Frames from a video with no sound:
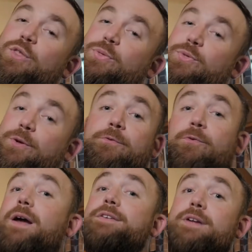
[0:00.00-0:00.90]
through the
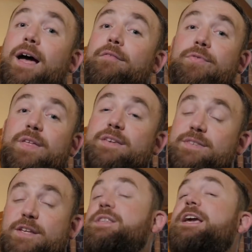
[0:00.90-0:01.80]
front of
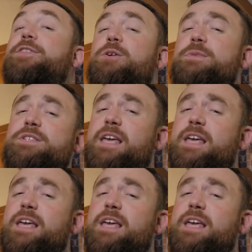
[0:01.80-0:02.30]
this like thermos